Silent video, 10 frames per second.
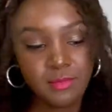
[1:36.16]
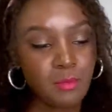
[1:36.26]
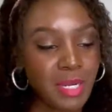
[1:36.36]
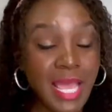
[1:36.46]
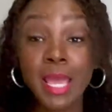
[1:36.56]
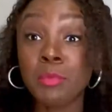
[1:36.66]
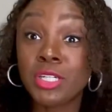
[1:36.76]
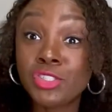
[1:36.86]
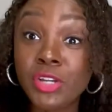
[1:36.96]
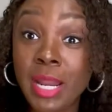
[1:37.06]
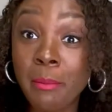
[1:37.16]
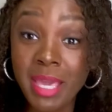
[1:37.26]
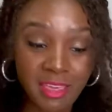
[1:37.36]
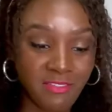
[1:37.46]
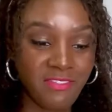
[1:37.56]
But I am gonna try to make
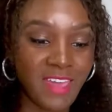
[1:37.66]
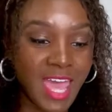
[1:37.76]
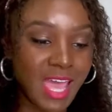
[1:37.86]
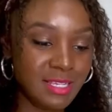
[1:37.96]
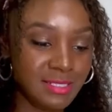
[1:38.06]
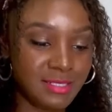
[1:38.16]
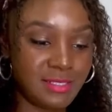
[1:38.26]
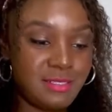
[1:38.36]
it fast.